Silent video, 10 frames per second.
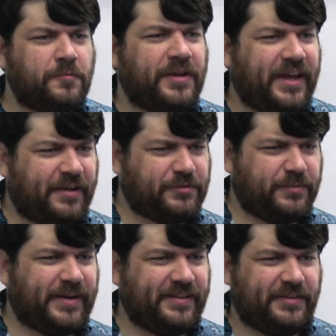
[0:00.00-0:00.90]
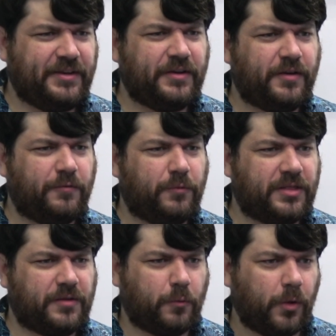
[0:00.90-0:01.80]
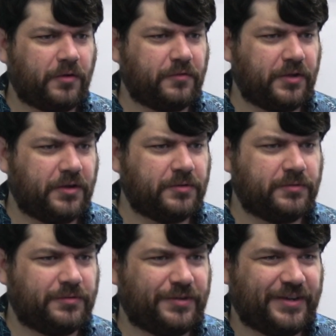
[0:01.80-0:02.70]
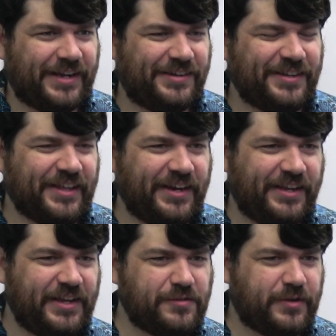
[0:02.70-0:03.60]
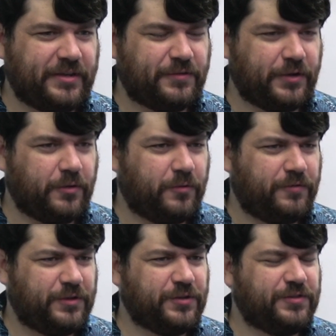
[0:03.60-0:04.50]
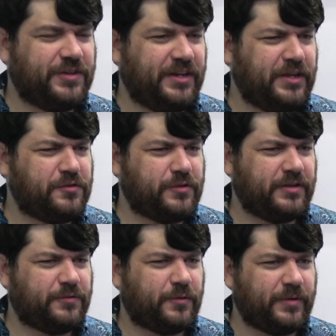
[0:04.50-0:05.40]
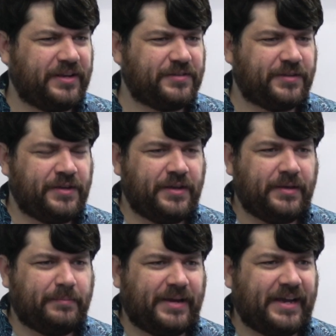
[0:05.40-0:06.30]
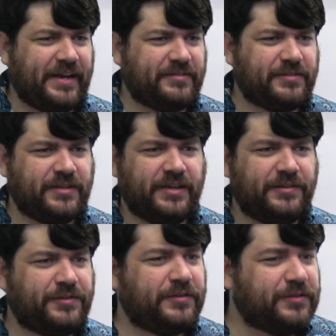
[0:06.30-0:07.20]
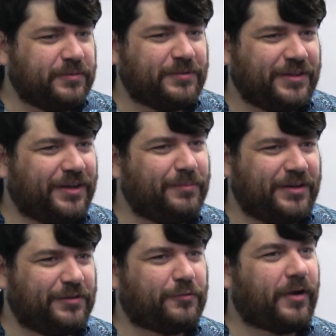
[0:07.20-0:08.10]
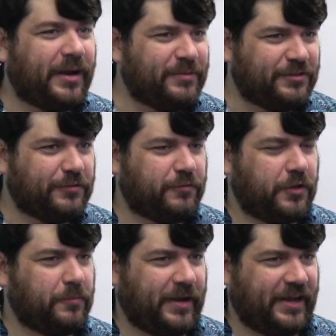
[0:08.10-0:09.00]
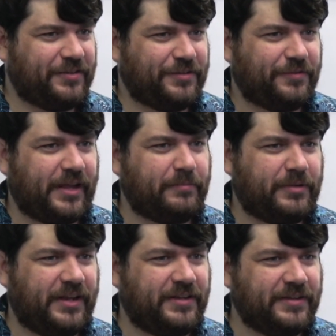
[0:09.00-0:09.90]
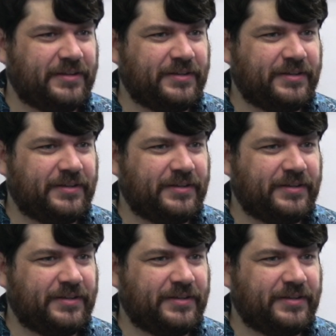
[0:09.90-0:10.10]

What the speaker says: we have some idea of what the workflow for calculating heat transfer coefficients and heat transfer rates past systems that can be described as a flow past a flat plate.